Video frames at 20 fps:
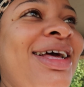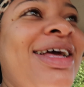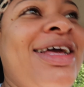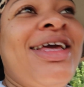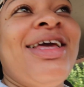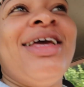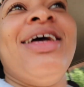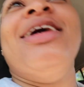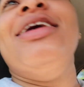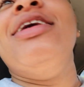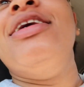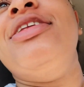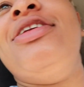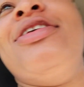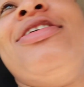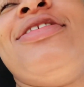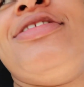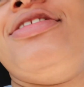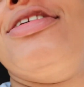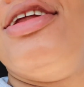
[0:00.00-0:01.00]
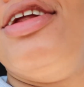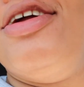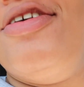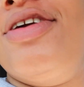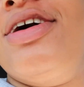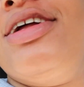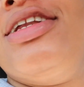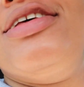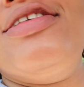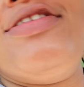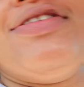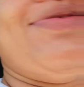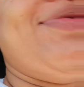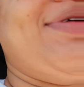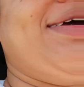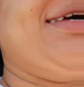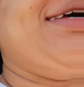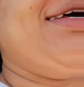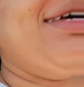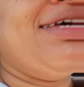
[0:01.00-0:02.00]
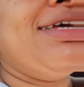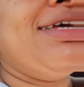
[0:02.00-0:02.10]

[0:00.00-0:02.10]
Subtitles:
Okay, I'm gonna just turn around this way.